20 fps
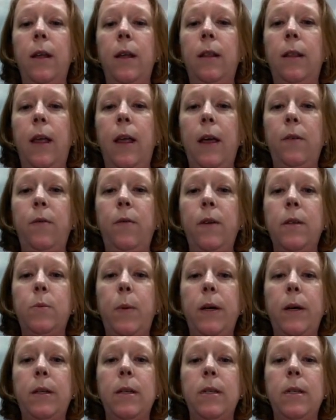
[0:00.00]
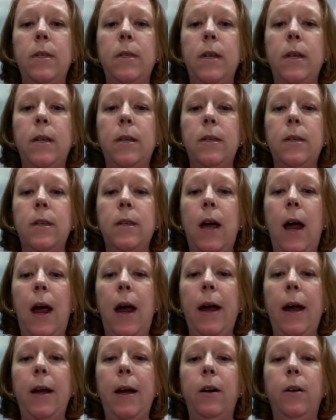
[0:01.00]
life expectancy is
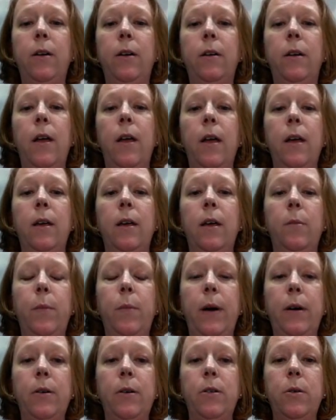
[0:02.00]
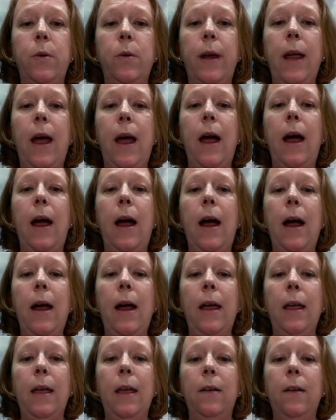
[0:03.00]
higher compared to a
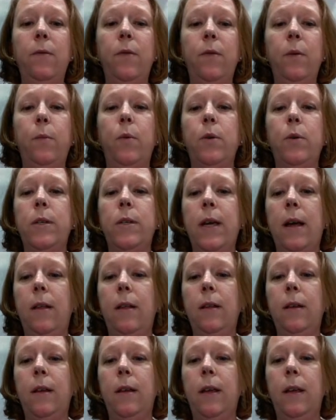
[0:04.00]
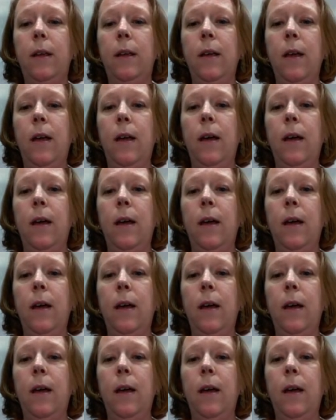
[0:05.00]
high infant mortality